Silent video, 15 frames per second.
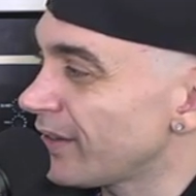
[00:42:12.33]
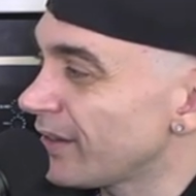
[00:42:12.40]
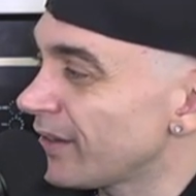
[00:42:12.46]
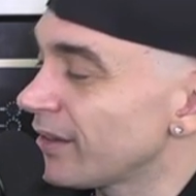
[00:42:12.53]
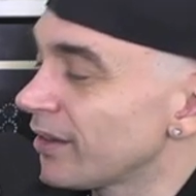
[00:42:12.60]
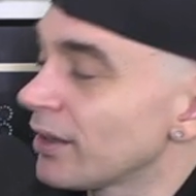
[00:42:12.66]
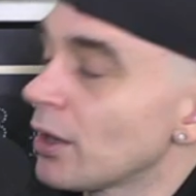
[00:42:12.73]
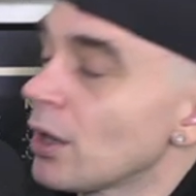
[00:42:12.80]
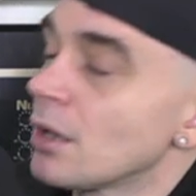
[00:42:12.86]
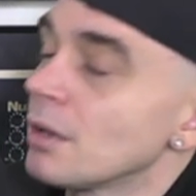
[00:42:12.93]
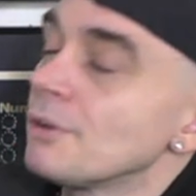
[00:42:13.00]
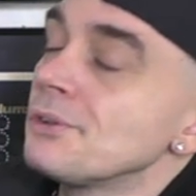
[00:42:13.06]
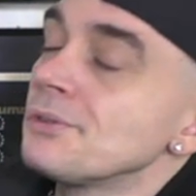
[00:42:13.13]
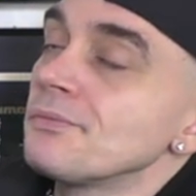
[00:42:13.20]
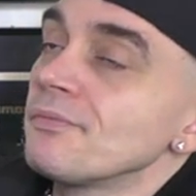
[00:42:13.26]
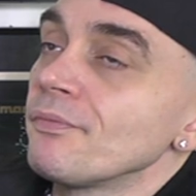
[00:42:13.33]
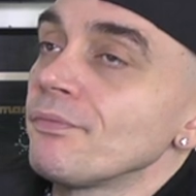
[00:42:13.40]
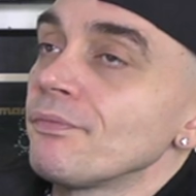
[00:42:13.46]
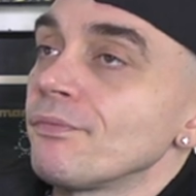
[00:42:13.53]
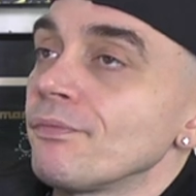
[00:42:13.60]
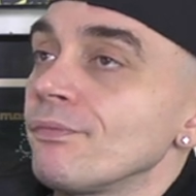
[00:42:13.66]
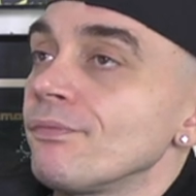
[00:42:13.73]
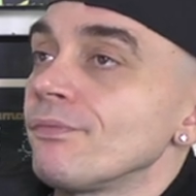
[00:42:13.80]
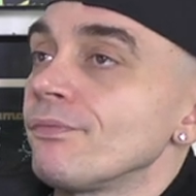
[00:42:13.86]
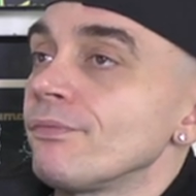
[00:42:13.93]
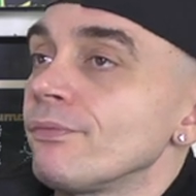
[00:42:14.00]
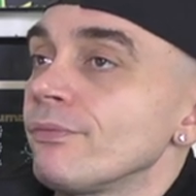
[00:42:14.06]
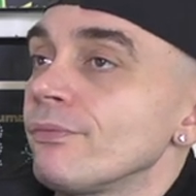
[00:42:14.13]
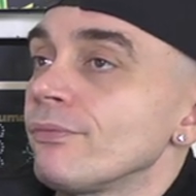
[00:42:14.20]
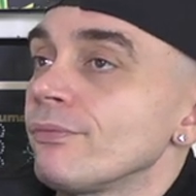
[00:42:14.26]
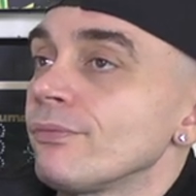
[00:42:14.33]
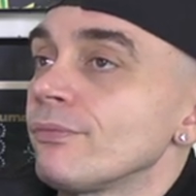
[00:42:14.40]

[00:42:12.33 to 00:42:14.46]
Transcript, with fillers: Yeah, yeah, yeah. mm.